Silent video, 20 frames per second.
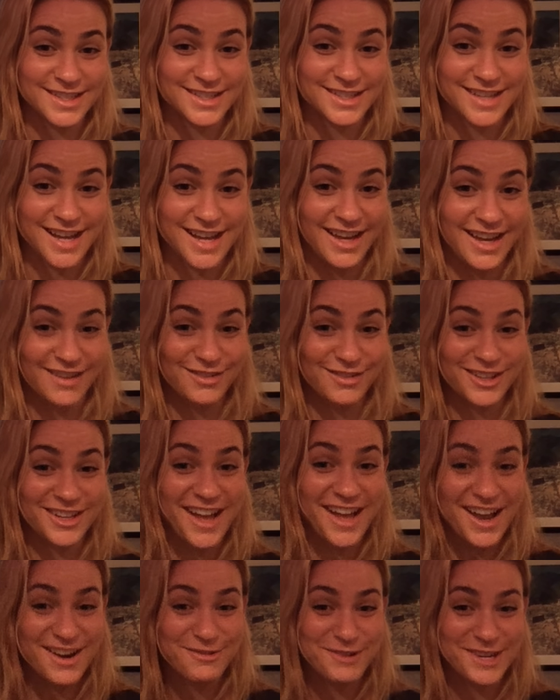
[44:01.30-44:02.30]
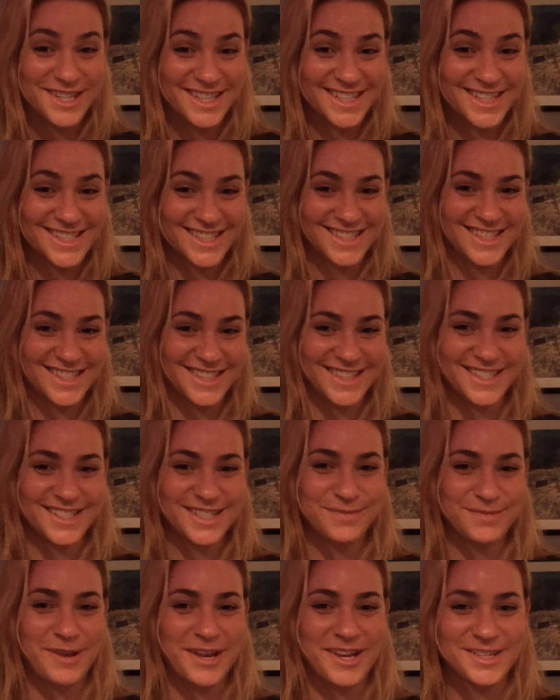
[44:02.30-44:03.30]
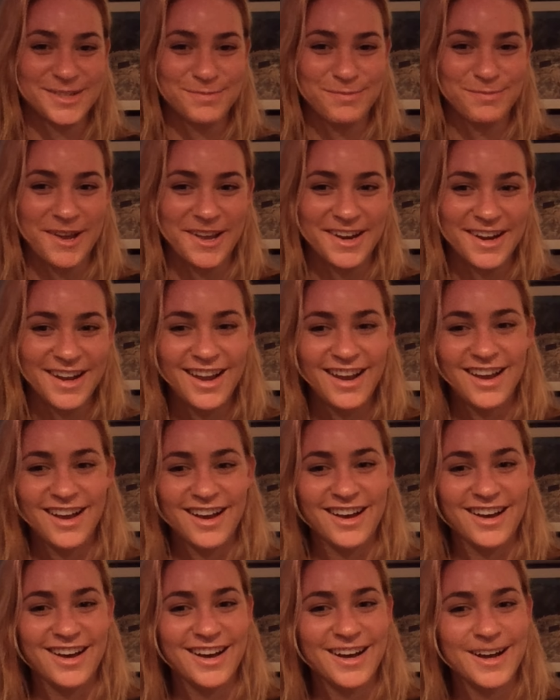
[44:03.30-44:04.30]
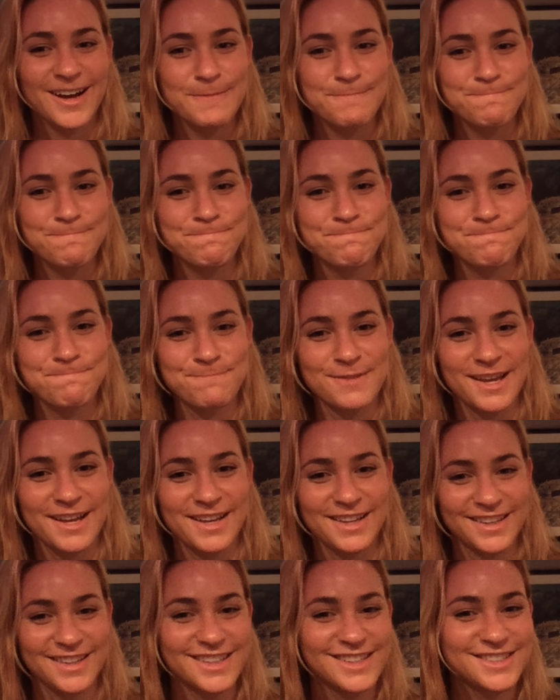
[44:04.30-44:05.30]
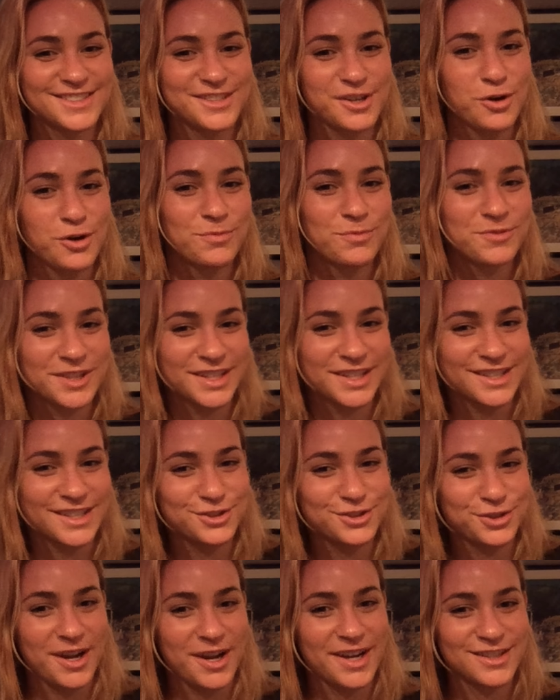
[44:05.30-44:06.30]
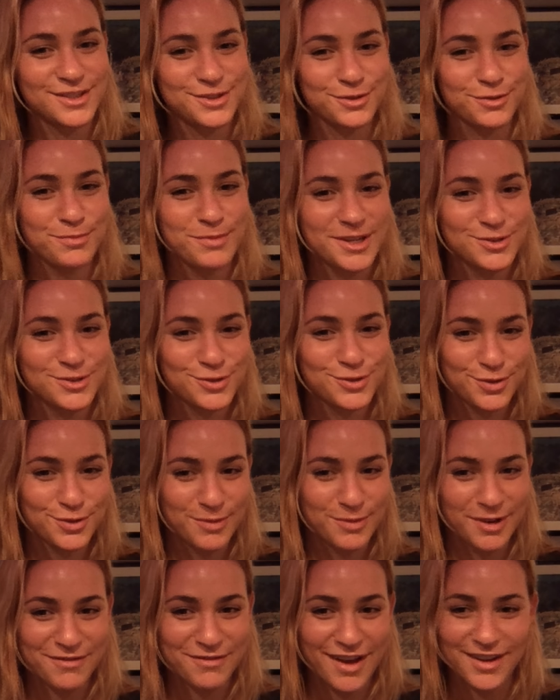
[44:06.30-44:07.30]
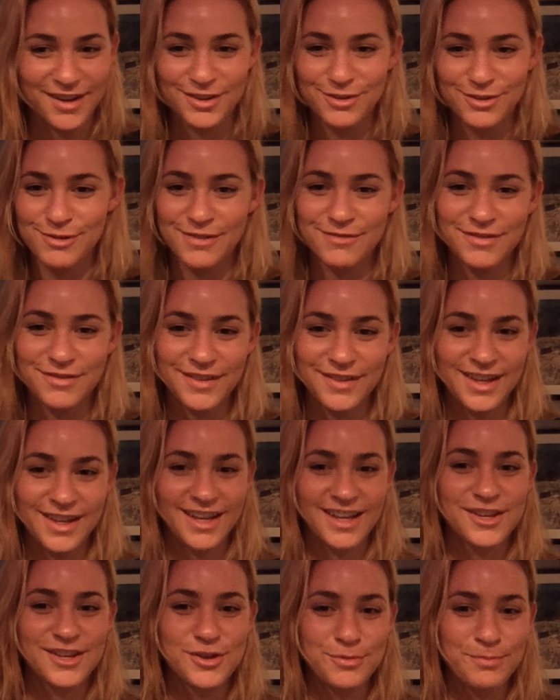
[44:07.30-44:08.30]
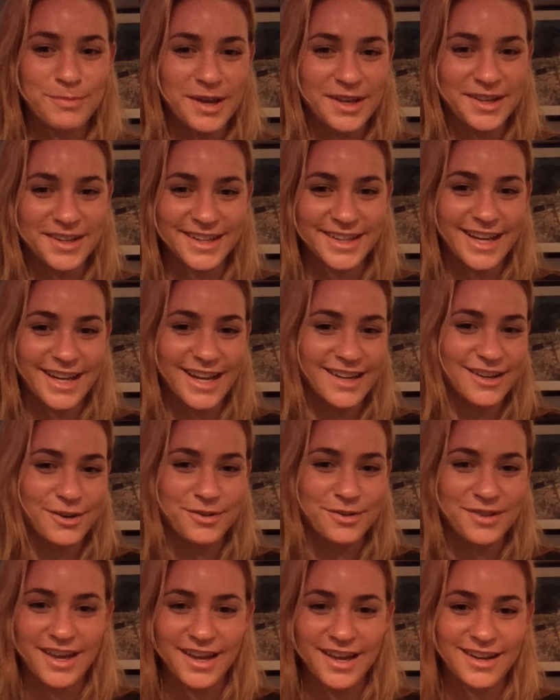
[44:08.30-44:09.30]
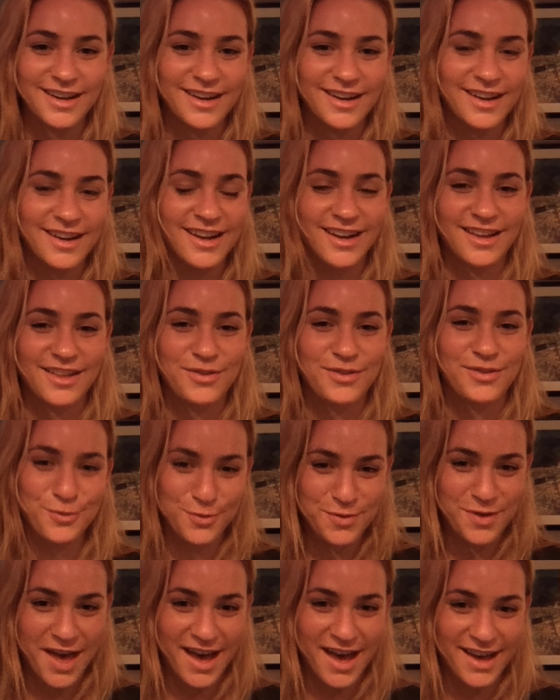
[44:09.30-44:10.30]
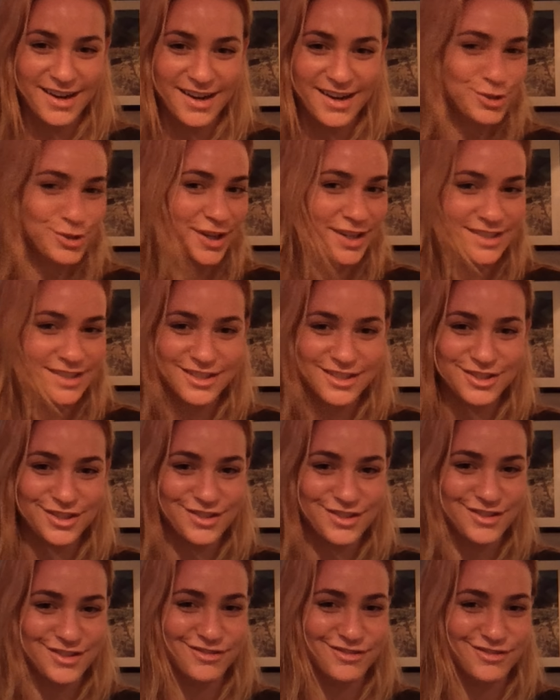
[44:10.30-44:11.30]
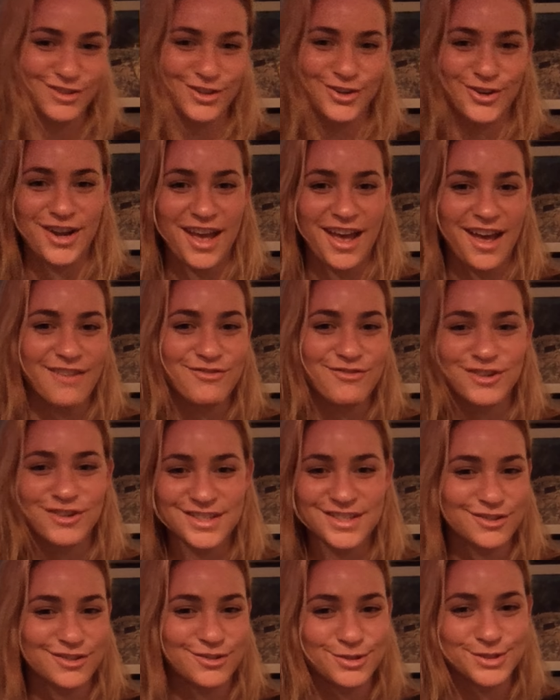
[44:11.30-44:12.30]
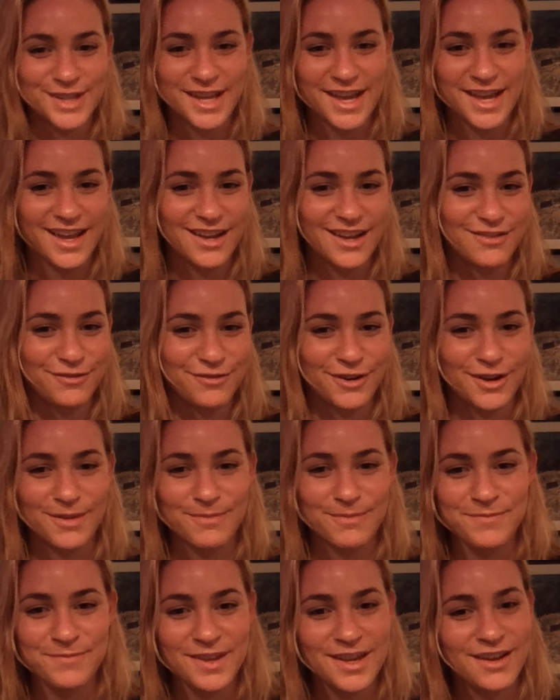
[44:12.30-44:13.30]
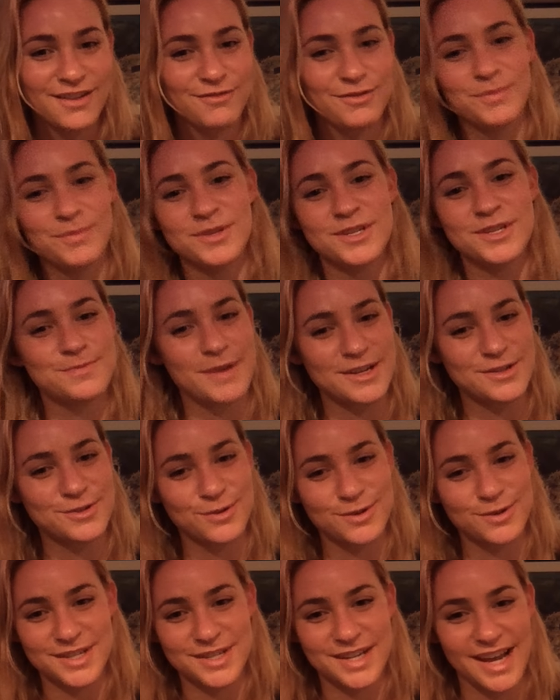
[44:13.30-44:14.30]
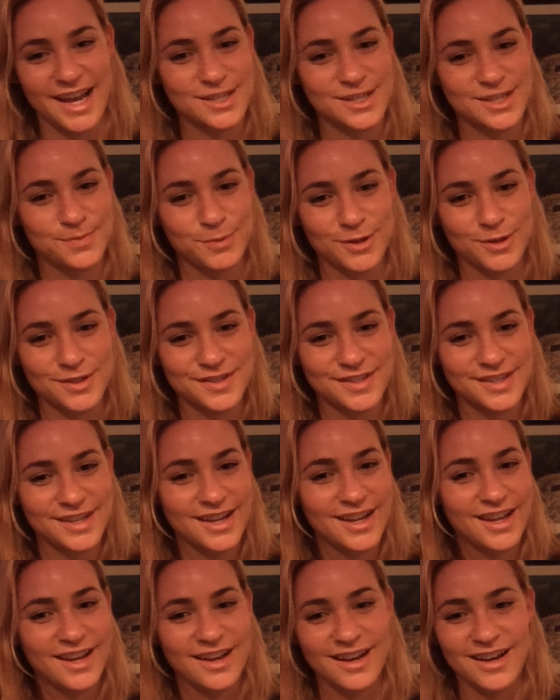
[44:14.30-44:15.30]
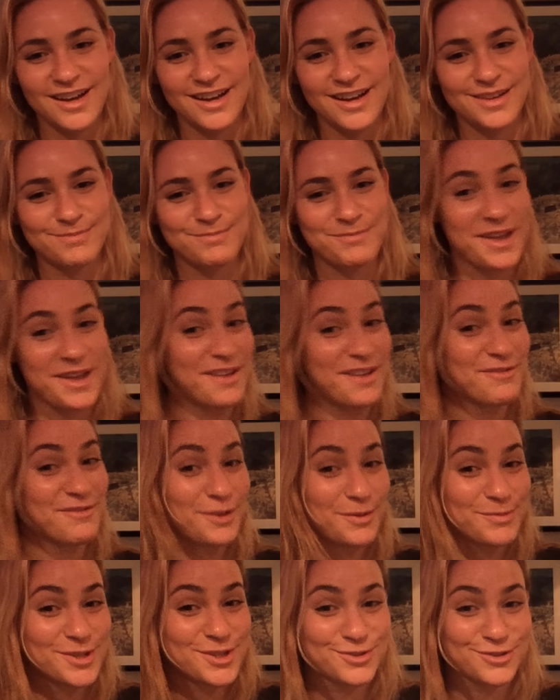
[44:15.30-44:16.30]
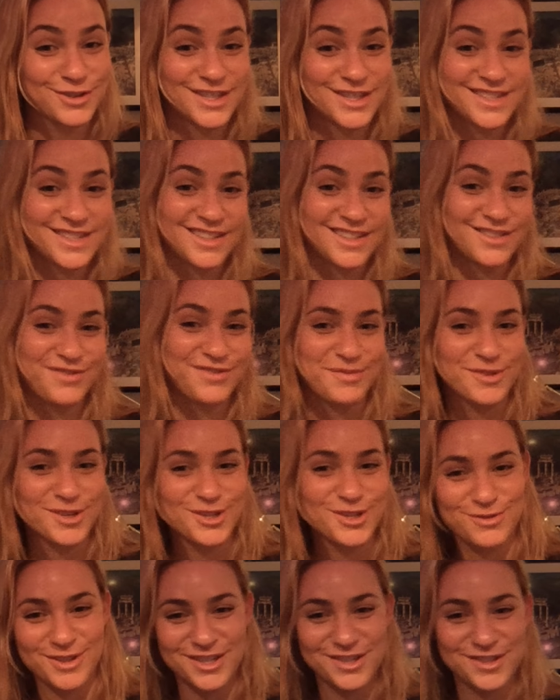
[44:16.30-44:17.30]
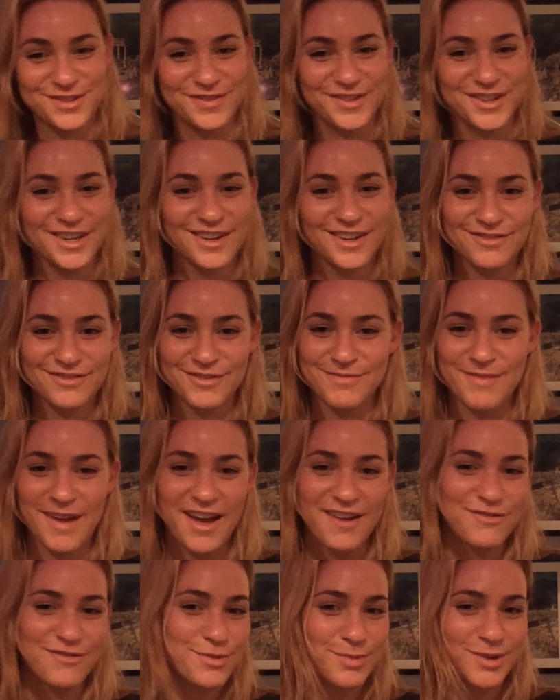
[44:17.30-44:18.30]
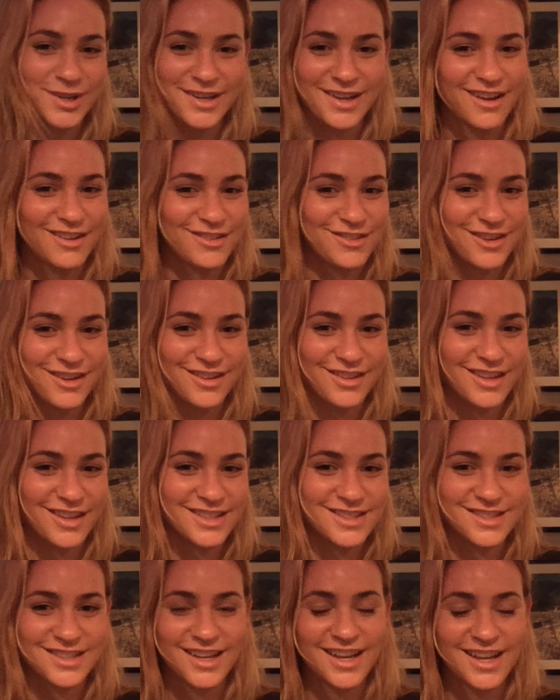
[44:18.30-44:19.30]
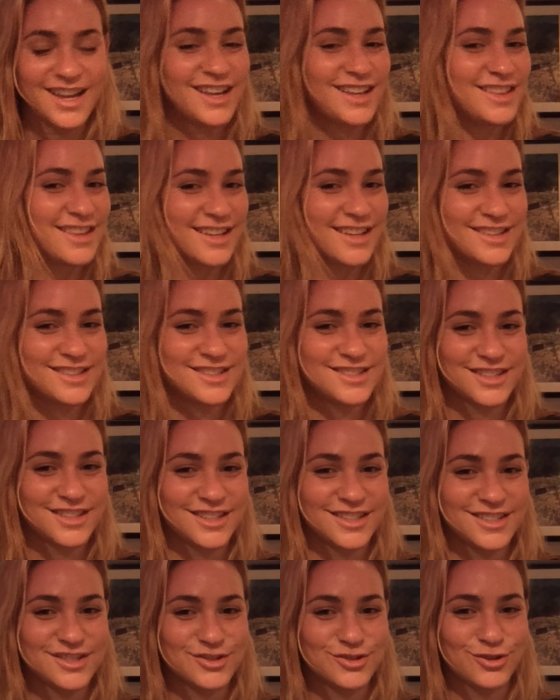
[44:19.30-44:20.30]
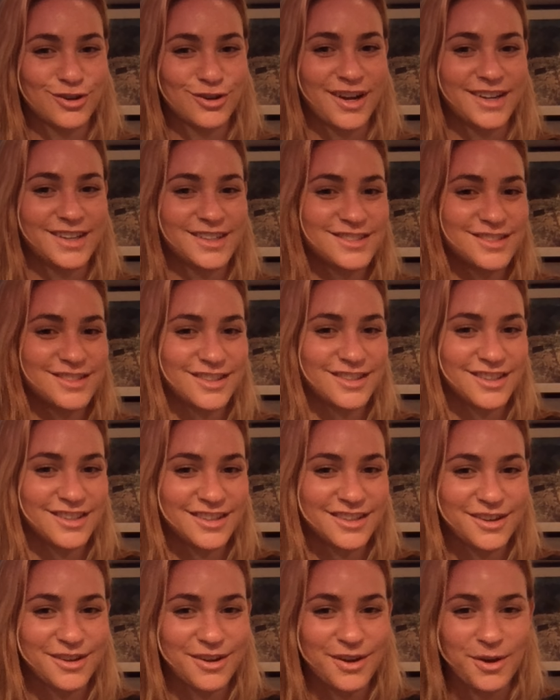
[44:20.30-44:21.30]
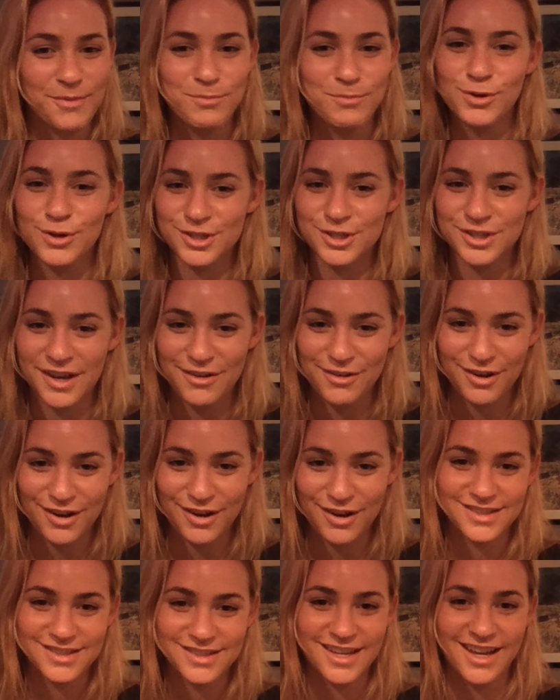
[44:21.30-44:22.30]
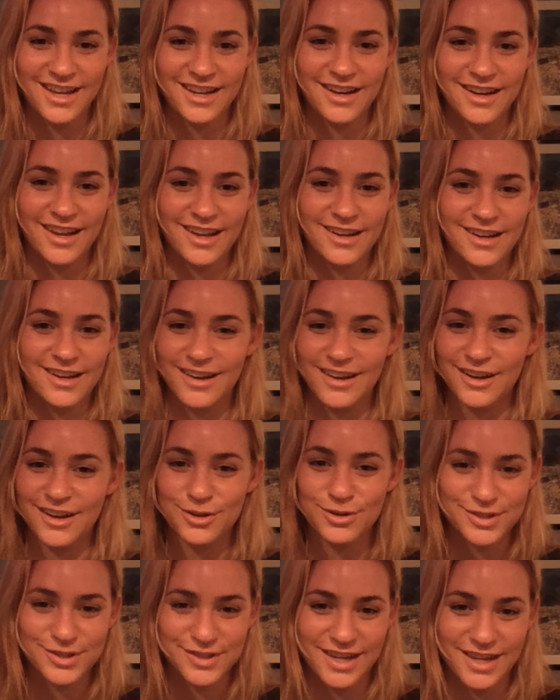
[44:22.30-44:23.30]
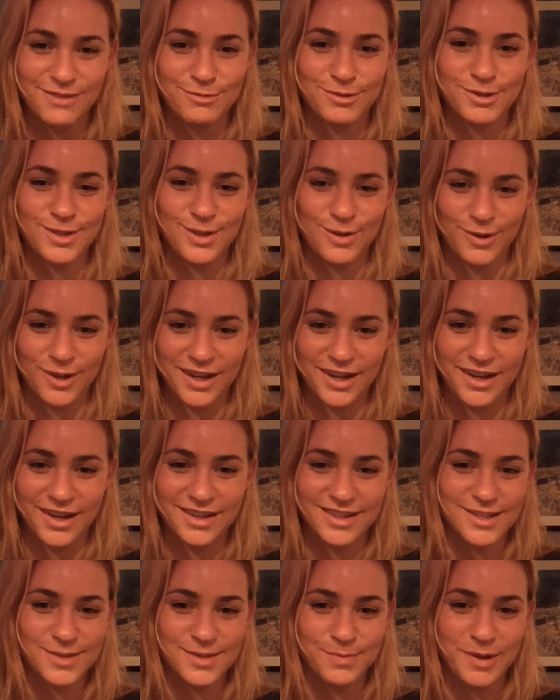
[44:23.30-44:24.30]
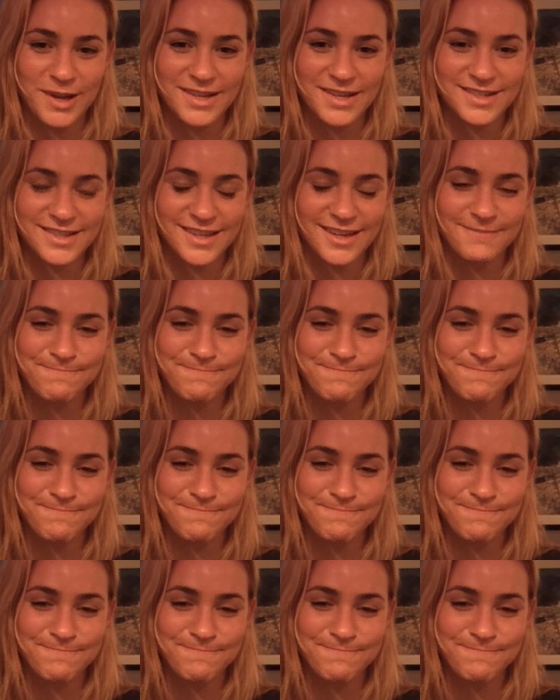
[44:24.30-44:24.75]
I have a lot of weaknesses in this space, but at least hopefully trying to remain true to my value of humility. I know that through that I'm trying to just learn every single day from these mentors and experts, and from the streets and from the Twitter sphere and from everybody out there that's just trying to push out content and understand what's going on in this space. And